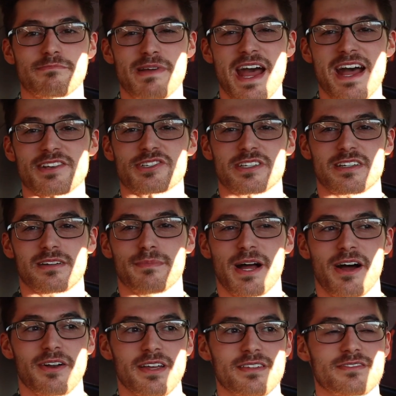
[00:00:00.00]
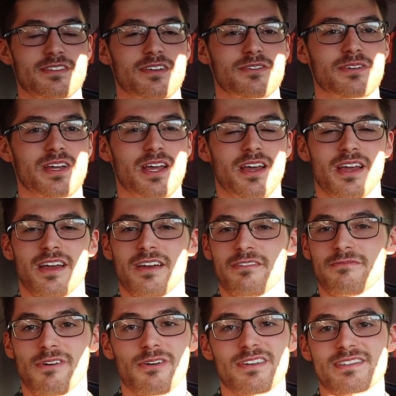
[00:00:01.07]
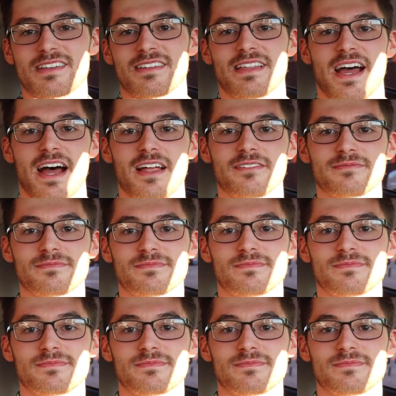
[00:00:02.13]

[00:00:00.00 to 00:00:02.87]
passionate about it. So focus on that.